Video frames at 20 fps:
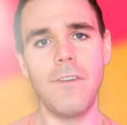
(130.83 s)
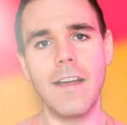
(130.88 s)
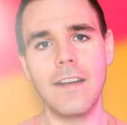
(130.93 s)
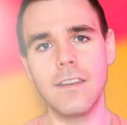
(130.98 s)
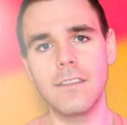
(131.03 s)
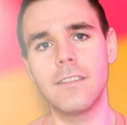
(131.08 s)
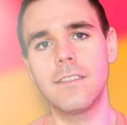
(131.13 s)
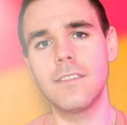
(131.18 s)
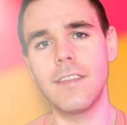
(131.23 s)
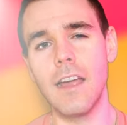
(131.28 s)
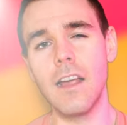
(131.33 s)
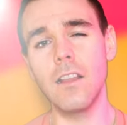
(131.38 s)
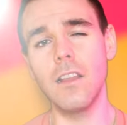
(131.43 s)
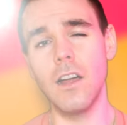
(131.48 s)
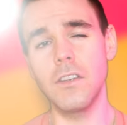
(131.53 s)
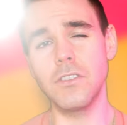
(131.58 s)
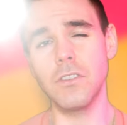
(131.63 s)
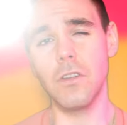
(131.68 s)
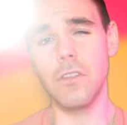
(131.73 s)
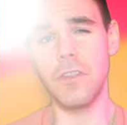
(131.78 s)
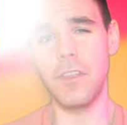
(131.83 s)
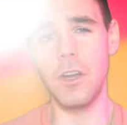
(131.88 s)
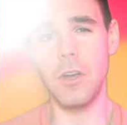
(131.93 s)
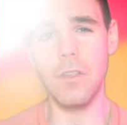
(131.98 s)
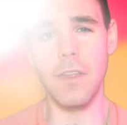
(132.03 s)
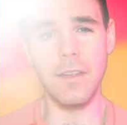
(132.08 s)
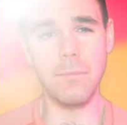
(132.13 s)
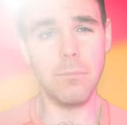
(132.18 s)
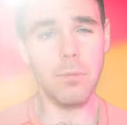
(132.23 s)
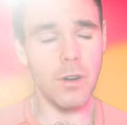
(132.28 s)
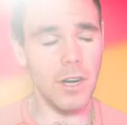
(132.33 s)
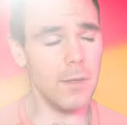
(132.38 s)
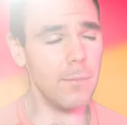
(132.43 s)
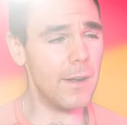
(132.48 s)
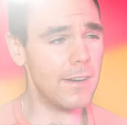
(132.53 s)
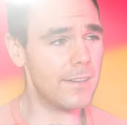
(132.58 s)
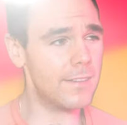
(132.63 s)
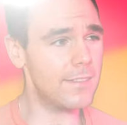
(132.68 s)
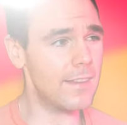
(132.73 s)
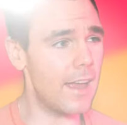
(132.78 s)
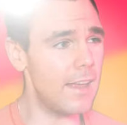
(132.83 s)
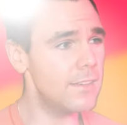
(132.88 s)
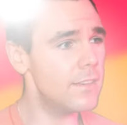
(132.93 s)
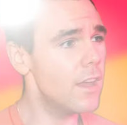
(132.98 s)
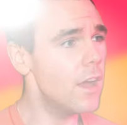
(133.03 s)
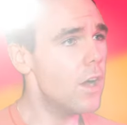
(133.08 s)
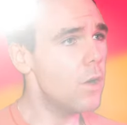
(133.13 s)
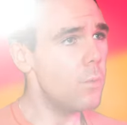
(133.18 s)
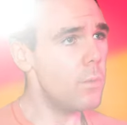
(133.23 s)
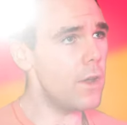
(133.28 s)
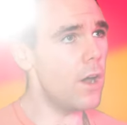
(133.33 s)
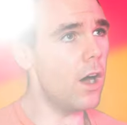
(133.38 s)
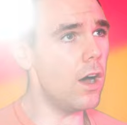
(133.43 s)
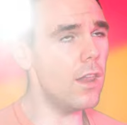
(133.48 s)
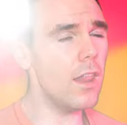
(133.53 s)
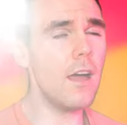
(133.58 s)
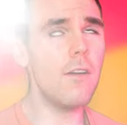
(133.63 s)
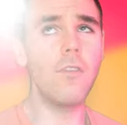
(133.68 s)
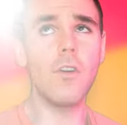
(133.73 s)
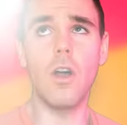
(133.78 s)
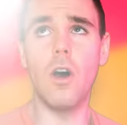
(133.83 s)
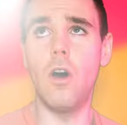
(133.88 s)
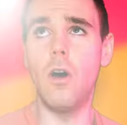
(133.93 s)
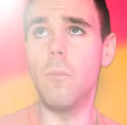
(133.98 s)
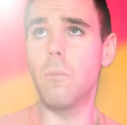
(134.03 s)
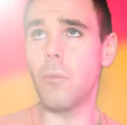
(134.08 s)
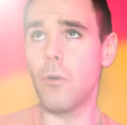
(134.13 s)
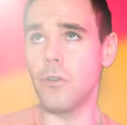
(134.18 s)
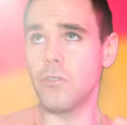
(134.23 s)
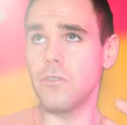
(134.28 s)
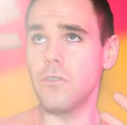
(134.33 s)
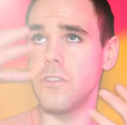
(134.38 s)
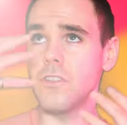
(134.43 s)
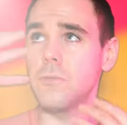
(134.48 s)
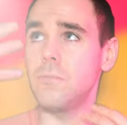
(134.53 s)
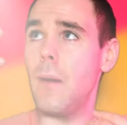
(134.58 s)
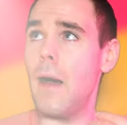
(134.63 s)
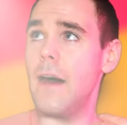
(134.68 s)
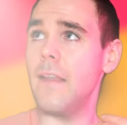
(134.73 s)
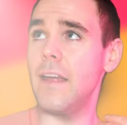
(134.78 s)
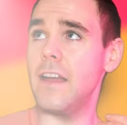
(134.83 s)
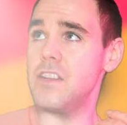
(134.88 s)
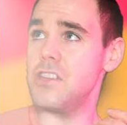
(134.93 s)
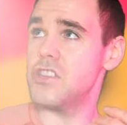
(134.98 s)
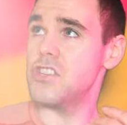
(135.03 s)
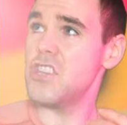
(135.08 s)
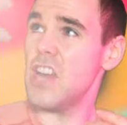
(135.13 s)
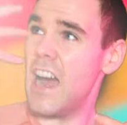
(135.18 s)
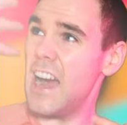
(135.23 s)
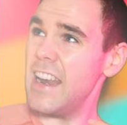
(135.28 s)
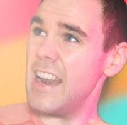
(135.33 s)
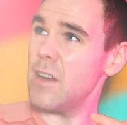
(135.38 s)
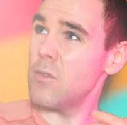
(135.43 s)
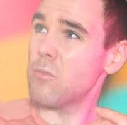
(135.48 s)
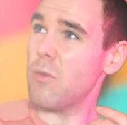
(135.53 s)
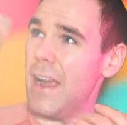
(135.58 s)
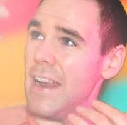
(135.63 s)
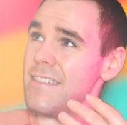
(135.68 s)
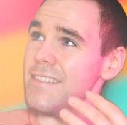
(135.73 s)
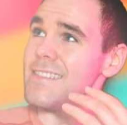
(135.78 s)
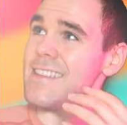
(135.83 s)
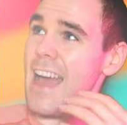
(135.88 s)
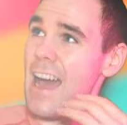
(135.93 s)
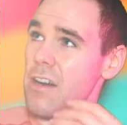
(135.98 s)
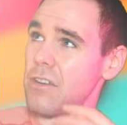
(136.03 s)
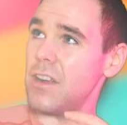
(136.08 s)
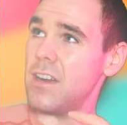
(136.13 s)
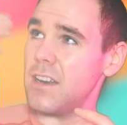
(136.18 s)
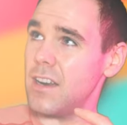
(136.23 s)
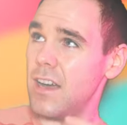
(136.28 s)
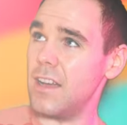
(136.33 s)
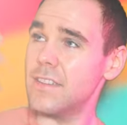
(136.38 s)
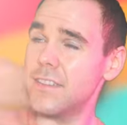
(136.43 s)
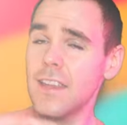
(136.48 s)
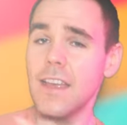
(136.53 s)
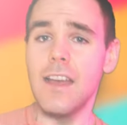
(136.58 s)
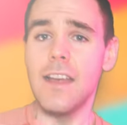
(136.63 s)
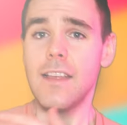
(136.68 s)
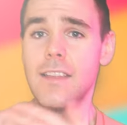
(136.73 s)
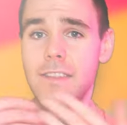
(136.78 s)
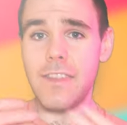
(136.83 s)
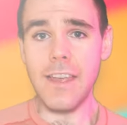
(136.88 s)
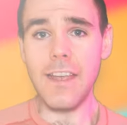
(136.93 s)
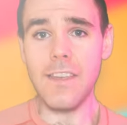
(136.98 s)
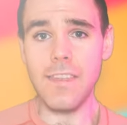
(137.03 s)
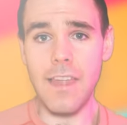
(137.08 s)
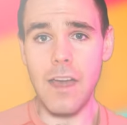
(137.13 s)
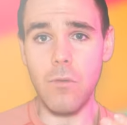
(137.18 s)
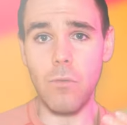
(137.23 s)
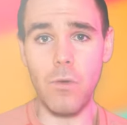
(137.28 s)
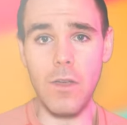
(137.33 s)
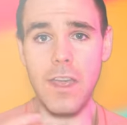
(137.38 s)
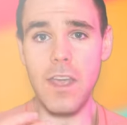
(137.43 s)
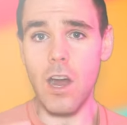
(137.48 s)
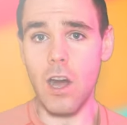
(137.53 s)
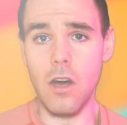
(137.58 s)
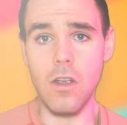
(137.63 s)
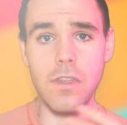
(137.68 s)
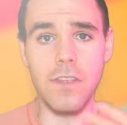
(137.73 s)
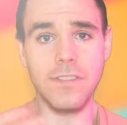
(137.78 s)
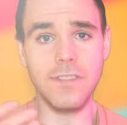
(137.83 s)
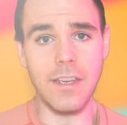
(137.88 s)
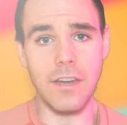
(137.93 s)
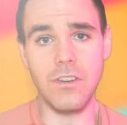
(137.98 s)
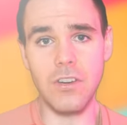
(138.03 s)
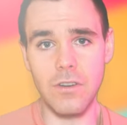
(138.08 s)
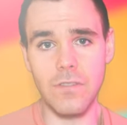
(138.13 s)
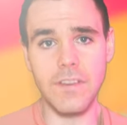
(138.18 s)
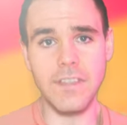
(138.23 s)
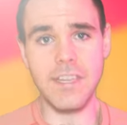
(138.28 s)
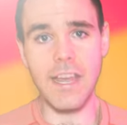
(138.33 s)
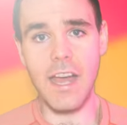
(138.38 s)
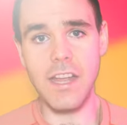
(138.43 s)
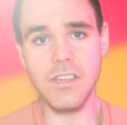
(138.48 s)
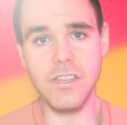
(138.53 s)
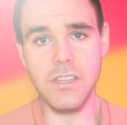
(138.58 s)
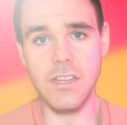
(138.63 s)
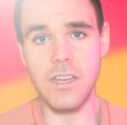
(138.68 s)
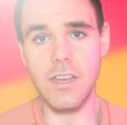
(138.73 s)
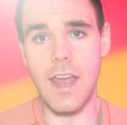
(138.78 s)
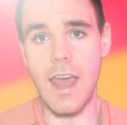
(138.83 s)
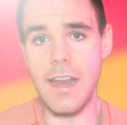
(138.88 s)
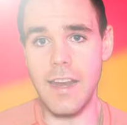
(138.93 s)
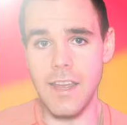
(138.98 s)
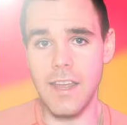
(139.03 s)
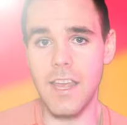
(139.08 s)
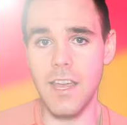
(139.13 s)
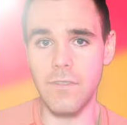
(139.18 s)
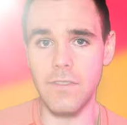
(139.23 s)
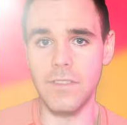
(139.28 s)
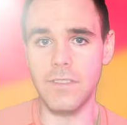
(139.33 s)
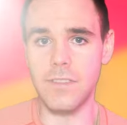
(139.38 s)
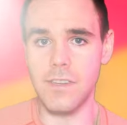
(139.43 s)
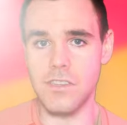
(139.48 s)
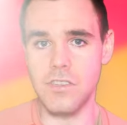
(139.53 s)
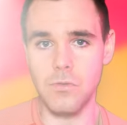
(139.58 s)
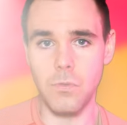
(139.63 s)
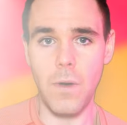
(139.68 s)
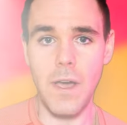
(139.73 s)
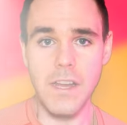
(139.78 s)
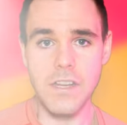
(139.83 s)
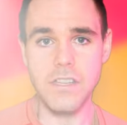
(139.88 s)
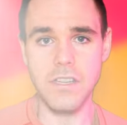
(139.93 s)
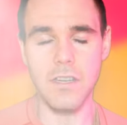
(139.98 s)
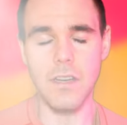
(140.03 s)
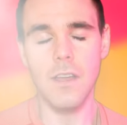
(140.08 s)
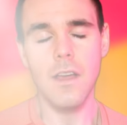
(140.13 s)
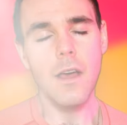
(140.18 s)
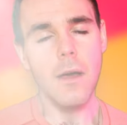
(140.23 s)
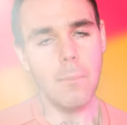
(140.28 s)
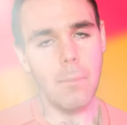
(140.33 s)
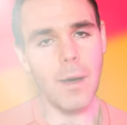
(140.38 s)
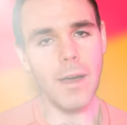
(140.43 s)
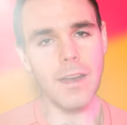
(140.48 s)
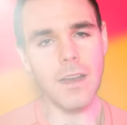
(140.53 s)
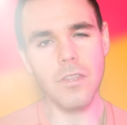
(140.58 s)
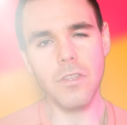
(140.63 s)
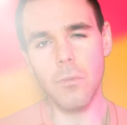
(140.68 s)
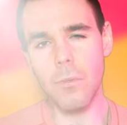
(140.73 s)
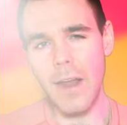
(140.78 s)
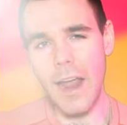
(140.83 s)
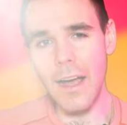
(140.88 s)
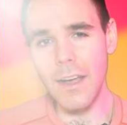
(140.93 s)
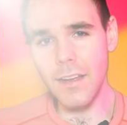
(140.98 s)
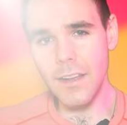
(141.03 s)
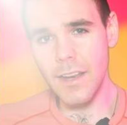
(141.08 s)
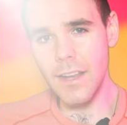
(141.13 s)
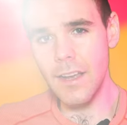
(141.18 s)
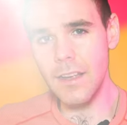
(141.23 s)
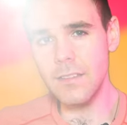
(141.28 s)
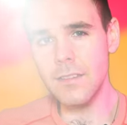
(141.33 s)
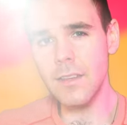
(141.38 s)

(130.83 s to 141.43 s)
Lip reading: effect is a psychological theory that pretty much says we all have our own personal spotlight shining right down on us, thinking that we are the center of attention in any given situation. But the reality